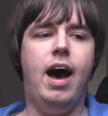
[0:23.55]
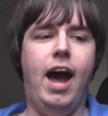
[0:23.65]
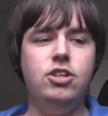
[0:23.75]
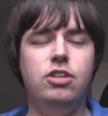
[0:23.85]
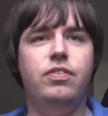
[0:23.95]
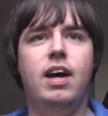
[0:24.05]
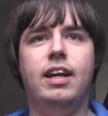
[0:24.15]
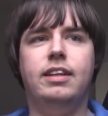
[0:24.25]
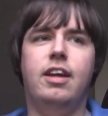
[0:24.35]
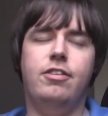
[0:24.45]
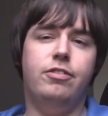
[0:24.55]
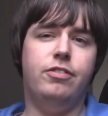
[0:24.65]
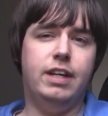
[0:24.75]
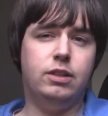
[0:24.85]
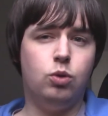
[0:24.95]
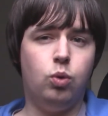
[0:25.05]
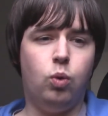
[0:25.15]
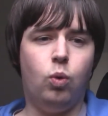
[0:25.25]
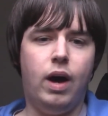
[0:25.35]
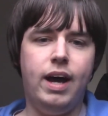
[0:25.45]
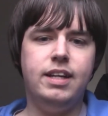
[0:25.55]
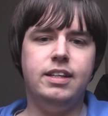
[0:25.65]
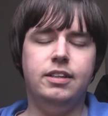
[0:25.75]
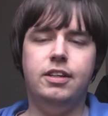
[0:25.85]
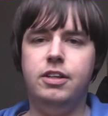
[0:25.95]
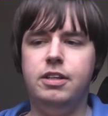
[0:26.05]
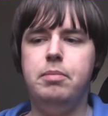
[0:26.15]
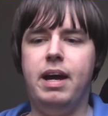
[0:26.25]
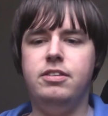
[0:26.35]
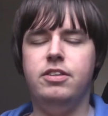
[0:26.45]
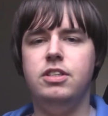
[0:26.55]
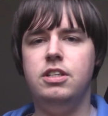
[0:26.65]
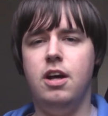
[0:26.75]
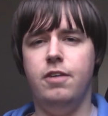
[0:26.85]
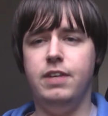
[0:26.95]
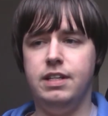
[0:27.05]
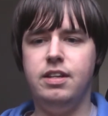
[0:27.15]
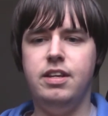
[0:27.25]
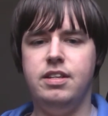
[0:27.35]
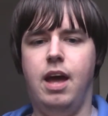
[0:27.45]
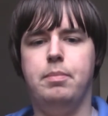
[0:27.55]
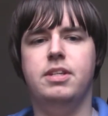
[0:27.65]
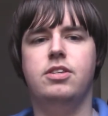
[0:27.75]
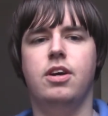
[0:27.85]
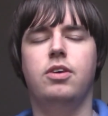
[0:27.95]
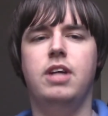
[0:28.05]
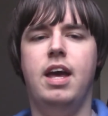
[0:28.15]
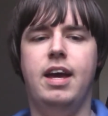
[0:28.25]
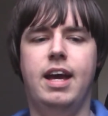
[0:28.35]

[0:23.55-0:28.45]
I actually felt like they fit quite a good amount of stuff into this episode.